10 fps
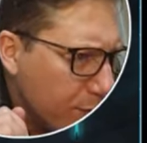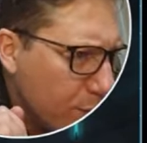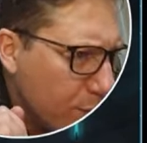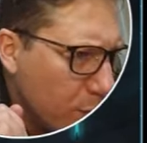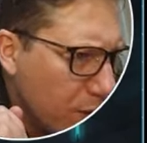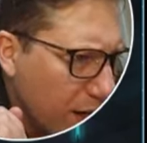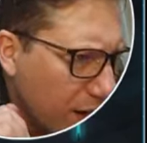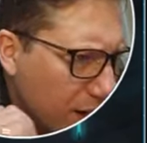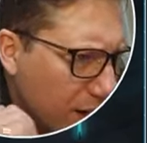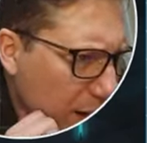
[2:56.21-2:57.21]
You get
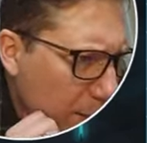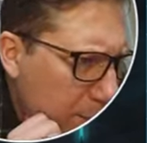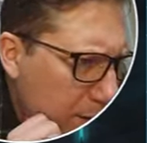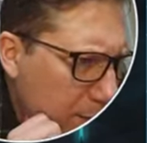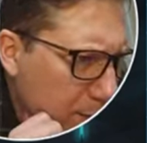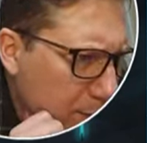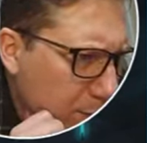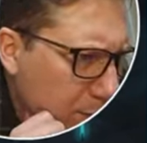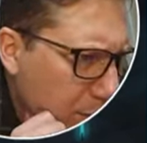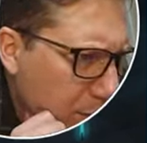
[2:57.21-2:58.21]
an emblem
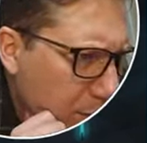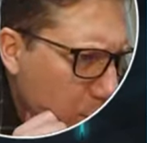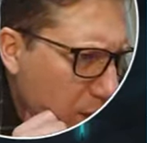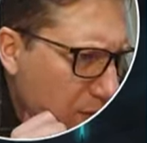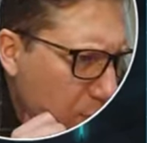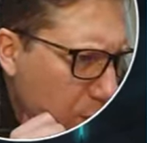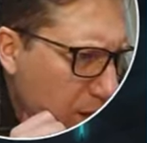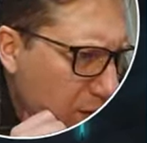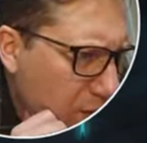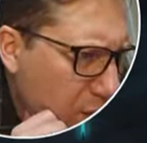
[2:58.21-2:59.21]
with
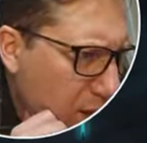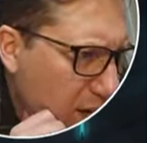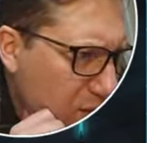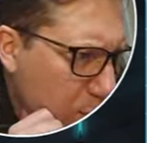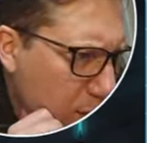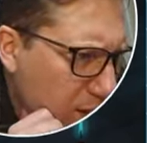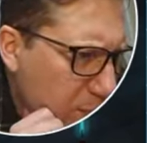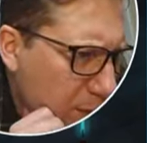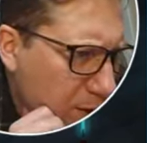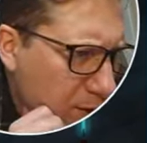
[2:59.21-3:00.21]
whenever you cast a red
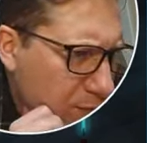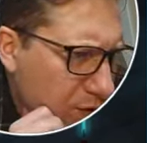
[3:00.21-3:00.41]
spell.